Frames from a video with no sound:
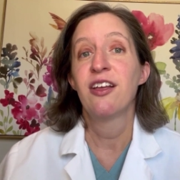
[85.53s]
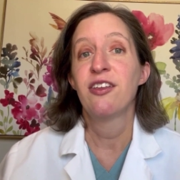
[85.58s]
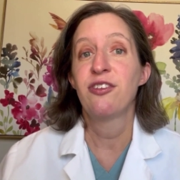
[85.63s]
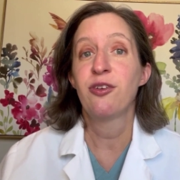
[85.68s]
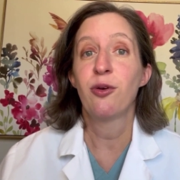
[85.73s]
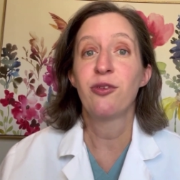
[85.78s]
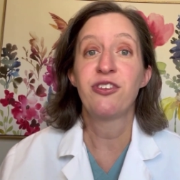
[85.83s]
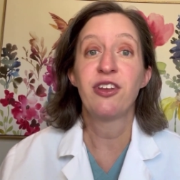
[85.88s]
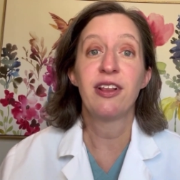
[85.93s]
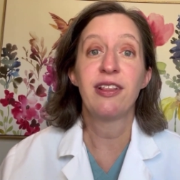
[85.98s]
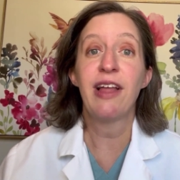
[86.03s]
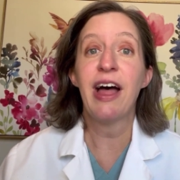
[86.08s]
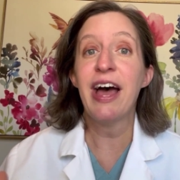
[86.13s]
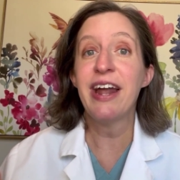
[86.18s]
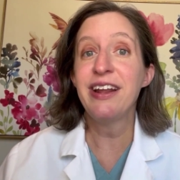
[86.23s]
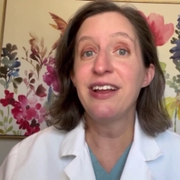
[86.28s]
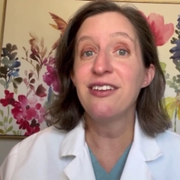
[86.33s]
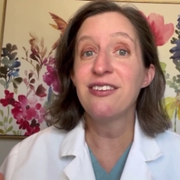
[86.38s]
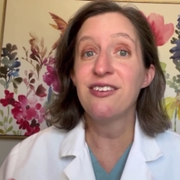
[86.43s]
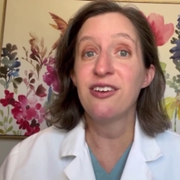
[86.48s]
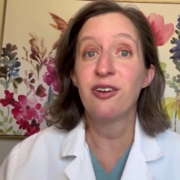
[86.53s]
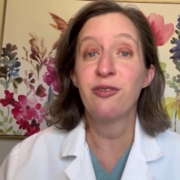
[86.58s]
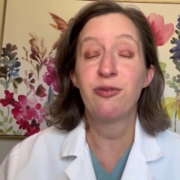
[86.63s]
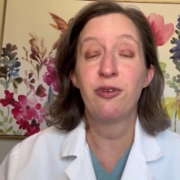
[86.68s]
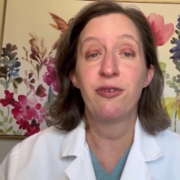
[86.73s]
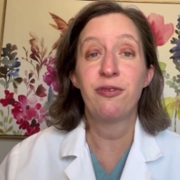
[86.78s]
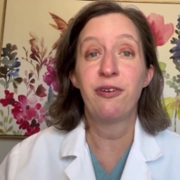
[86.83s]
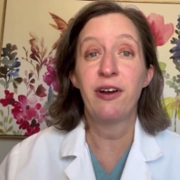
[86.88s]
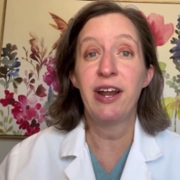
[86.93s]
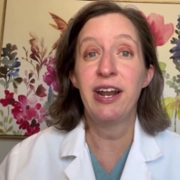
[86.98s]
So it's a lot easier
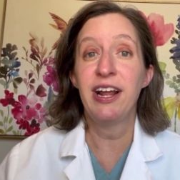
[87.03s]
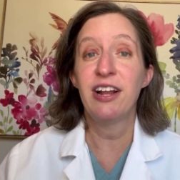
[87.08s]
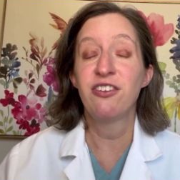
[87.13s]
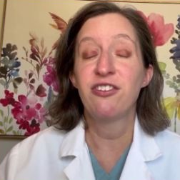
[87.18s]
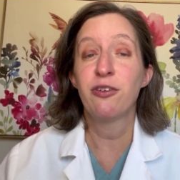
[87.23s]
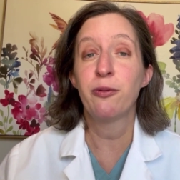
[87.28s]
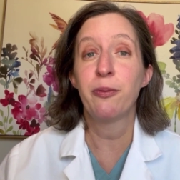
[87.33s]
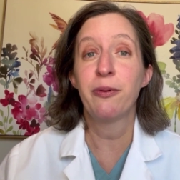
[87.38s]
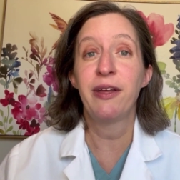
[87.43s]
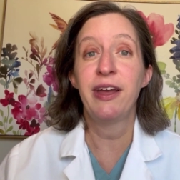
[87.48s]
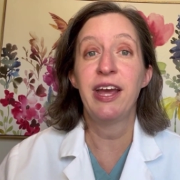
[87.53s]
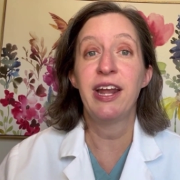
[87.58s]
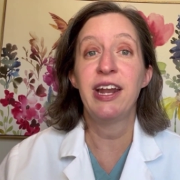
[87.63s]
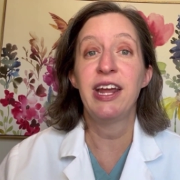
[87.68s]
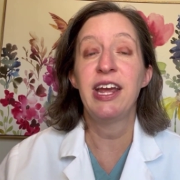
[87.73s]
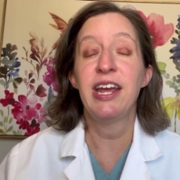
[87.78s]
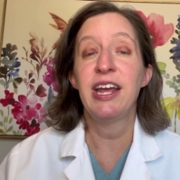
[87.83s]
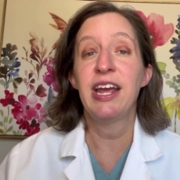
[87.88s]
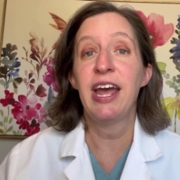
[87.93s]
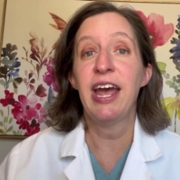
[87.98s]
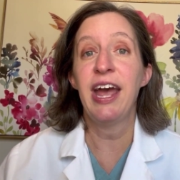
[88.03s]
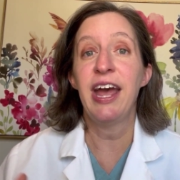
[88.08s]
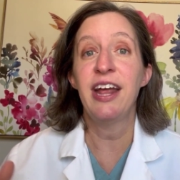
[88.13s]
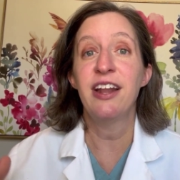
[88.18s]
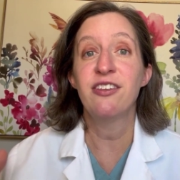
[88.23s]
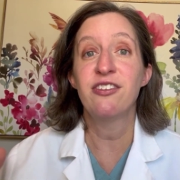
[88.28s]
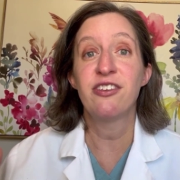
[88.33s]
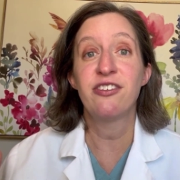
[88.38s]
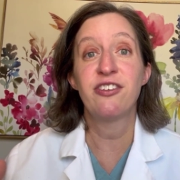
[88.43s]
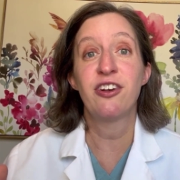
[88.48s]
for financial planning
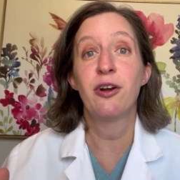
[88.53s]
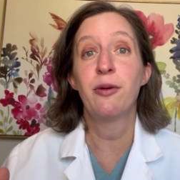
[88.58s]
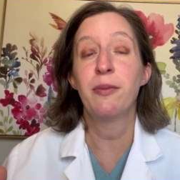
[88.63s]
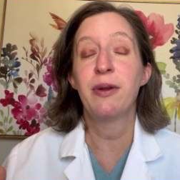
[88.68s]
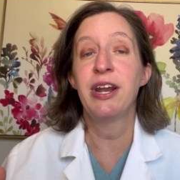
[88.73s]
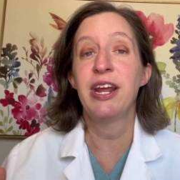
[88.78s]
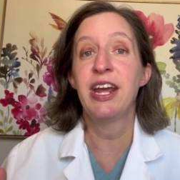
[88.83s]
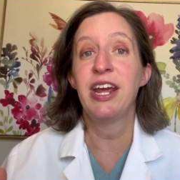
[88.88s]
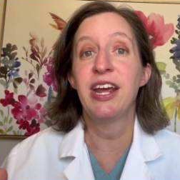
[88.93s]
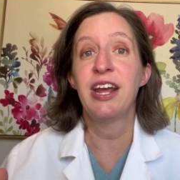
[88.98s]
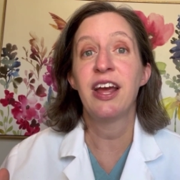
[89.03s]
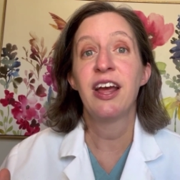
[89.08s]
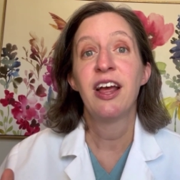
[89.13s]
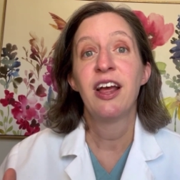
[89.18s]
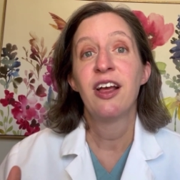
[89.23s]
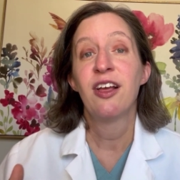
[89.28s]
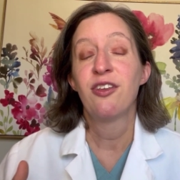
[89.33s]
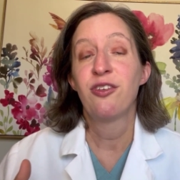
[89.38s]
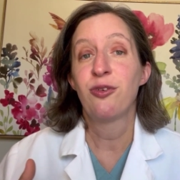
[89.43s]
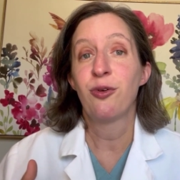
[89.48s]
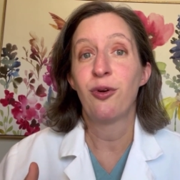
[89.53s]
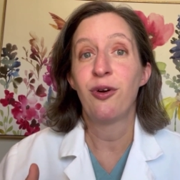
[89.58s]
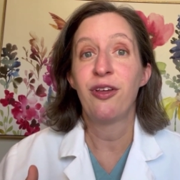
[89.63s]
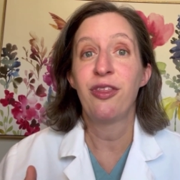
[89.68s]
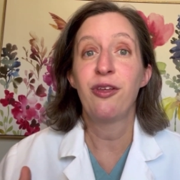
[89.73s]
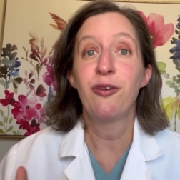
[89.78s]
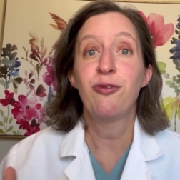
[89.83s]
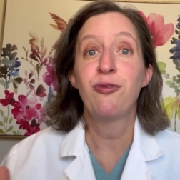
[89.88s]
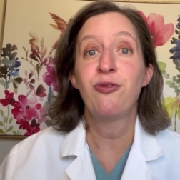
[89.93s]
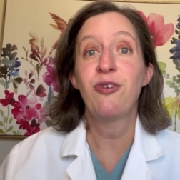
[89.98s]
and determining sort of
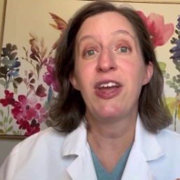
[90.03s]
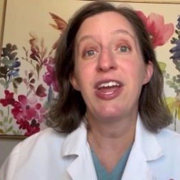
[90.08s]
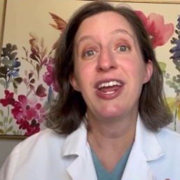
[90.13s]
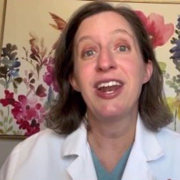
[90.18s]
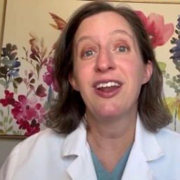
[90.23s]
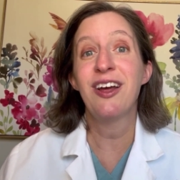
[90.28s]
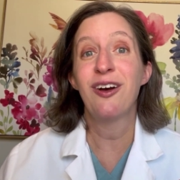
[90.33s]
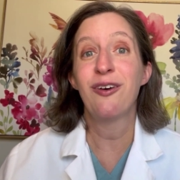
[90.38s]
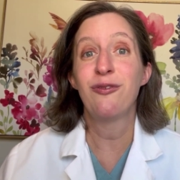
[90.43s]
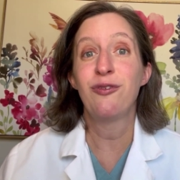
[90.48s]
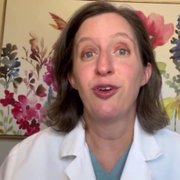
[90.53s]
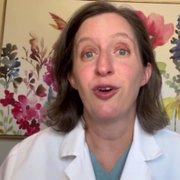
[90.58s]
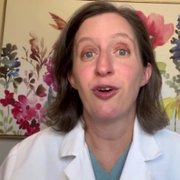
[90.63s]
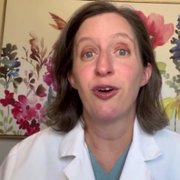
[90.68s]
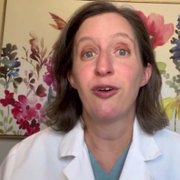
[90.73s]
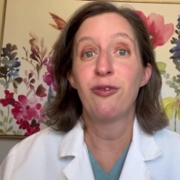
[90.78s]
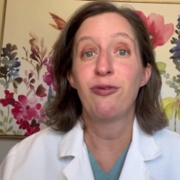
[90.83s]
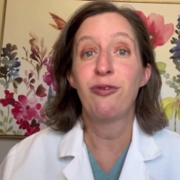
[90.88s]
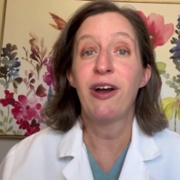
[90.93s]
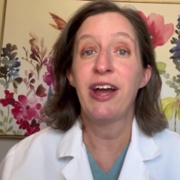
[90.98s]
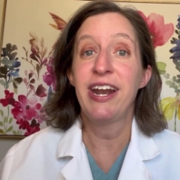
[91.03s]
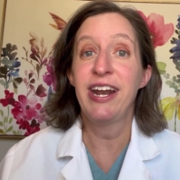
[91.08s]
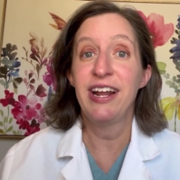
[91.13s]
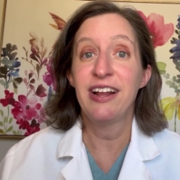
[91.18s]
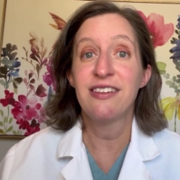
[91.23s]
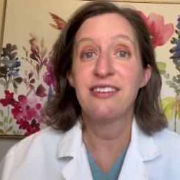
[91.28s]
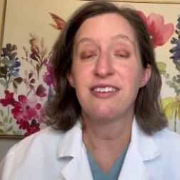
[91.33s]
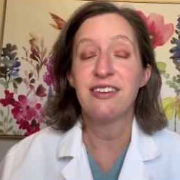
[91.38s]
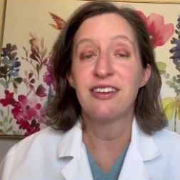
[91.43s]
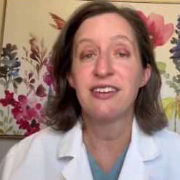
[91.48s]
the fate of your
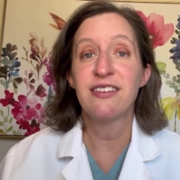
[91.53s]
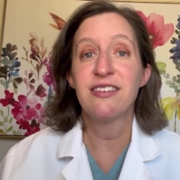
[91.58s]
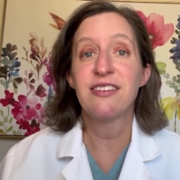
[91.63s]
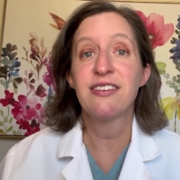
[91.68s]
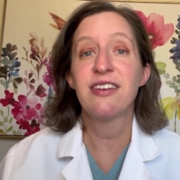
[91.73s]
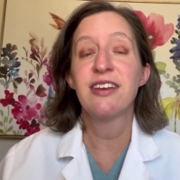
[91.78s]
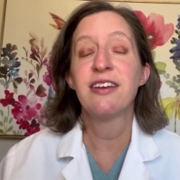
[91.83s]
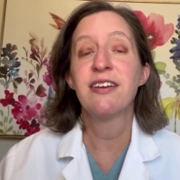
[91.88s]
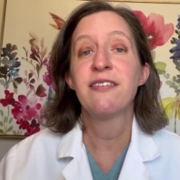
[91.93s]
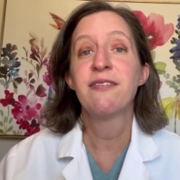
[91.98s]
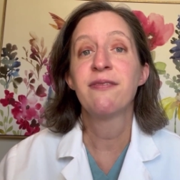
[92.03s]
finances.